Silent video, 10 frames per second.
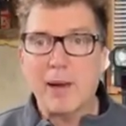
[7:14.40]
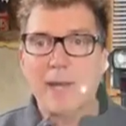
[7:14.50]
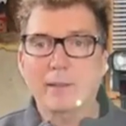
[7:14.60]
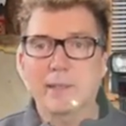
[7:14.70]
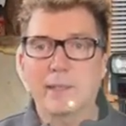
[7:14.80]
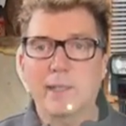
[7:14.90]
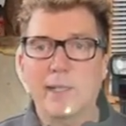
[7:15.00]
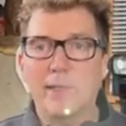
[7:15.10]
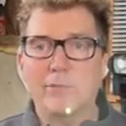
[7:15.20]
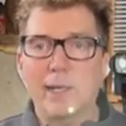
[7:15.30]
have a modeling
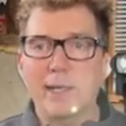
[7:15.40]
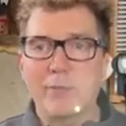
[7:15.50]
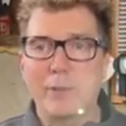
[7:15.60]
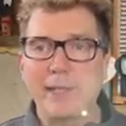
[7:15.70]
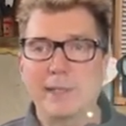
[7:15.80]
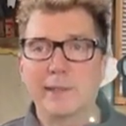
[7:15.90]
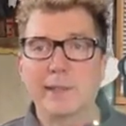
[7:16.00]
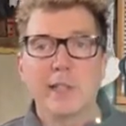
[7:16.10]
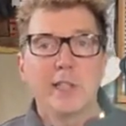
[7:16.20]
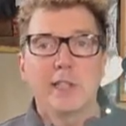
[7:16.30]
light, right? We can